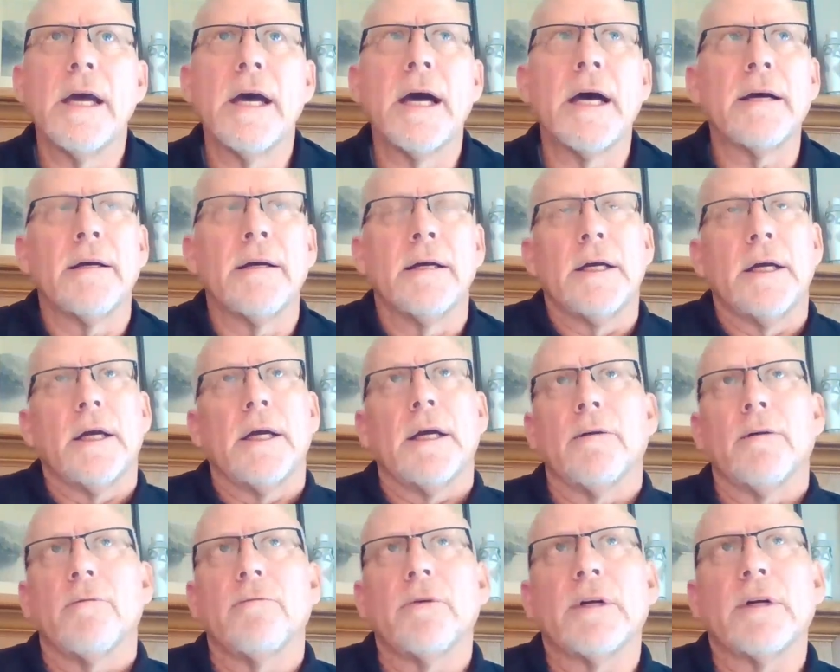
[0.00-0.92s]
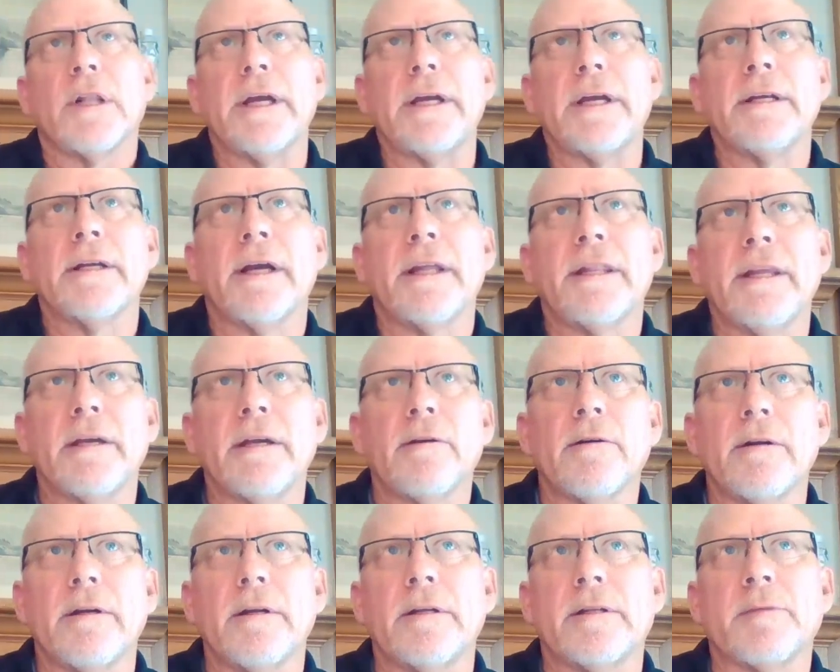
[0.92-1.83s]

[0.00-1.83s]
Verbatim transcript: Yeah, well, Clayton, I think